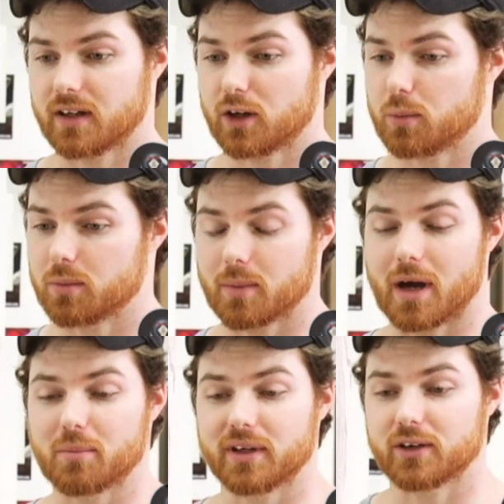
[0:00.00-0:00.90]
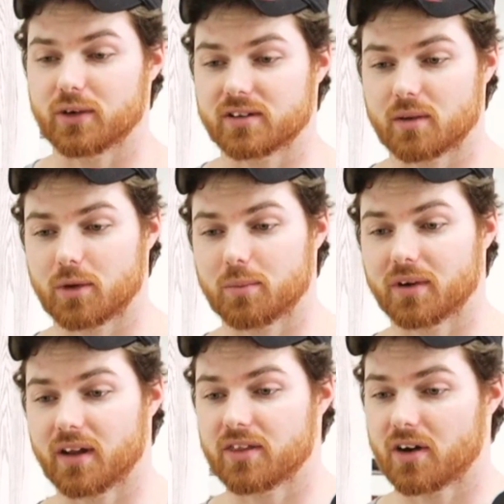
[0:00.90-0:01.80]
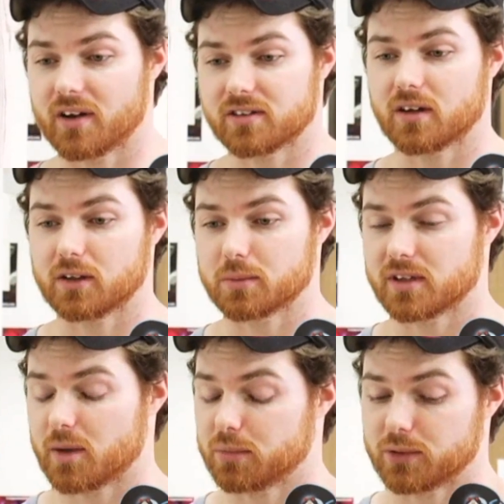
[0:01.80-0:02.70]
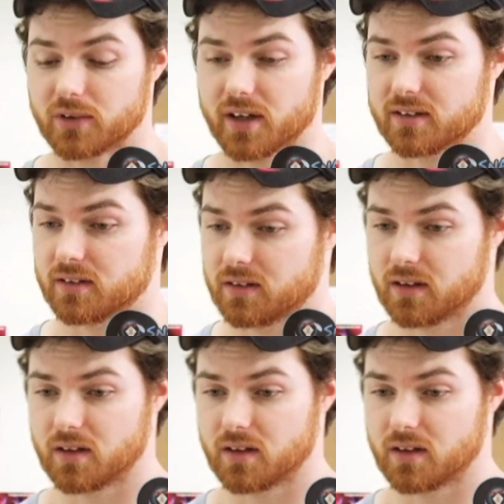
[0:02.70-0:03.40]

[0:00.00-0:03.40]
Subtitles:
It could be my mind playing tricks on me, but I thought I saw her move to that blue dress.